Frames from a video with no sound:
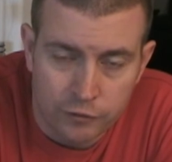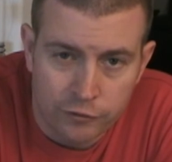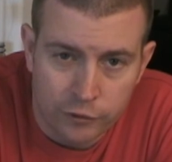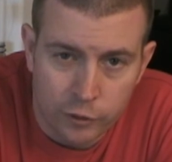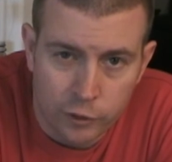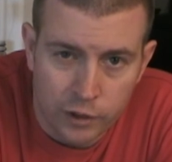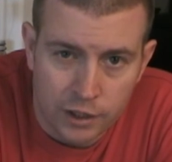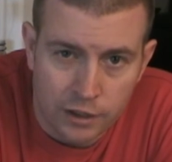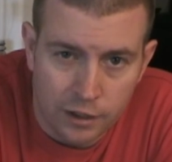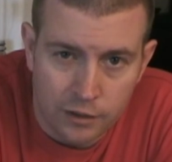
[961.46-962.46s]
Frodo
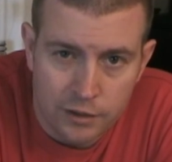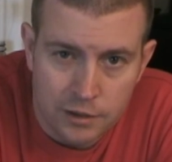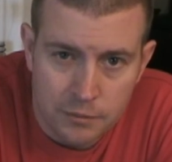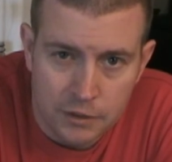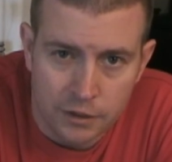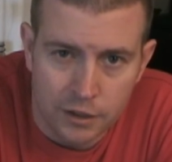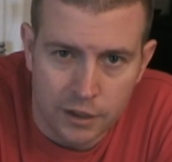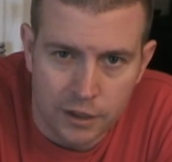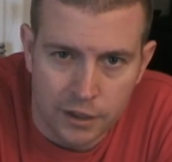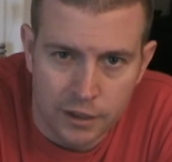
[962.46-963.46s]
dot com
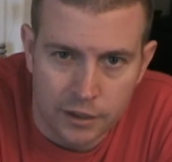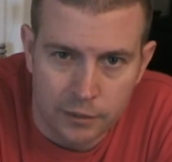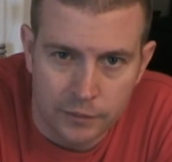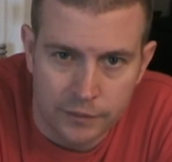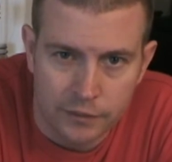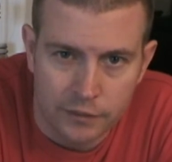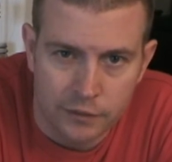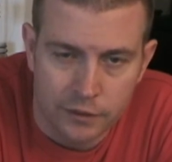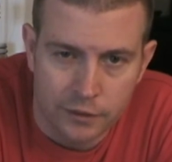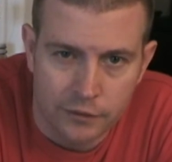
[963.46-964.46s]
uh, with
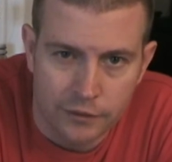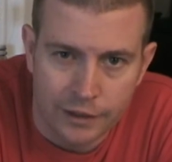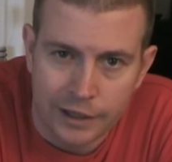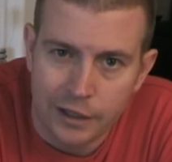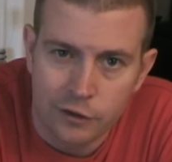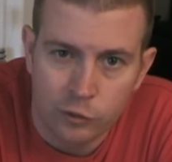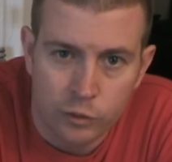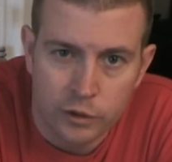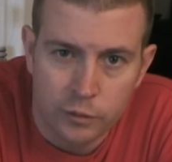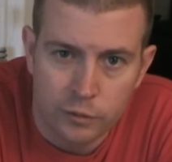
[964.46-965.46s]
another
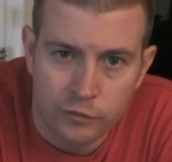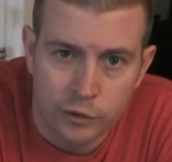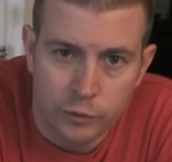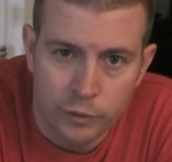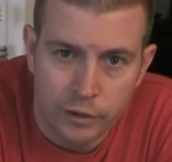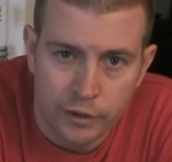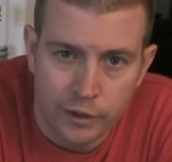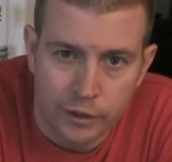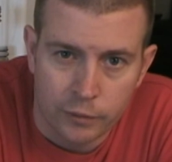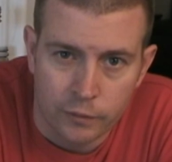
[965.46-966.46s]
Android review
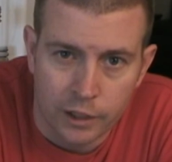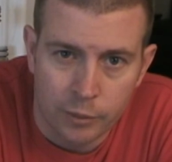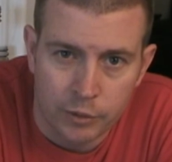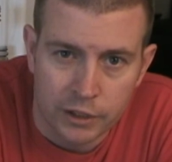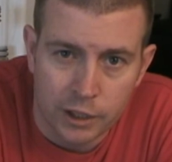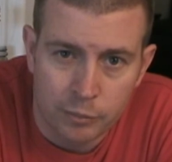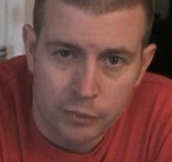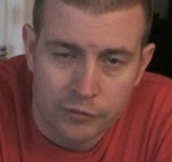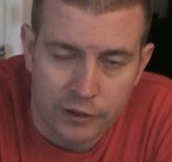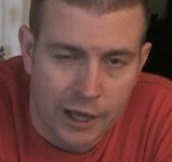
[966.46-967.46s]
wrapping up.
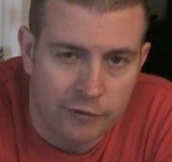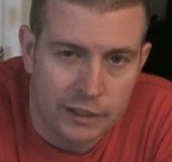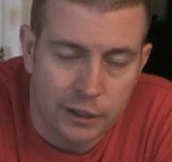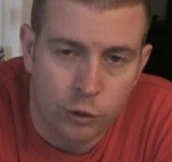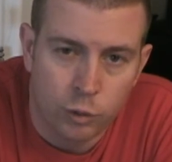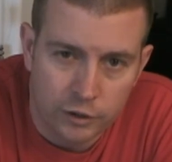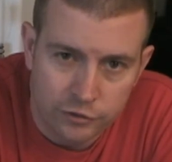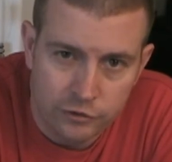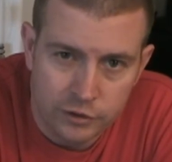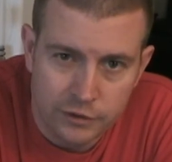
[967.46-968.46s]
If you have any
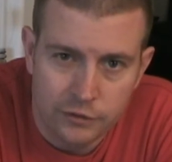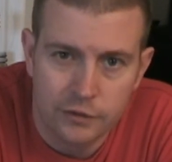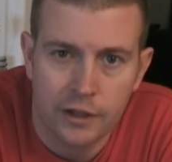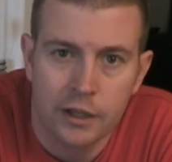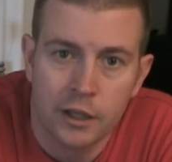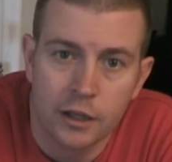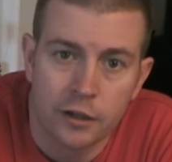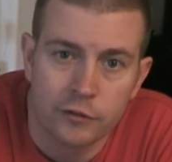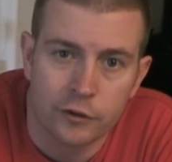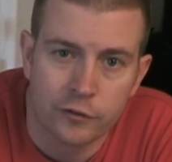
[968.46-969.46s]
questions,
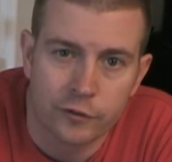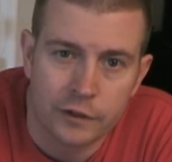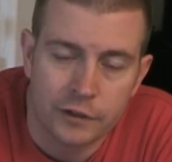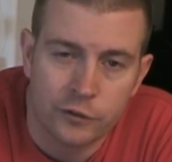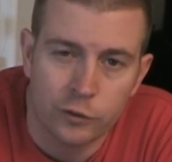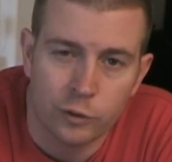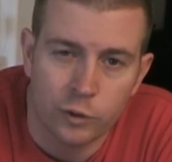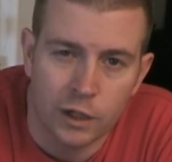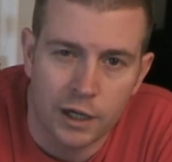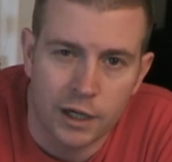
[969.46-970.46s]
feel free
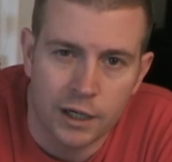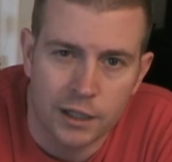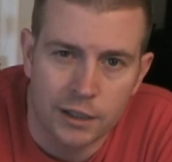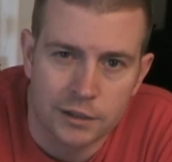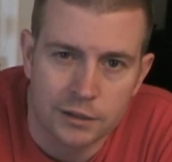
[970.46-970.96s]
to uh,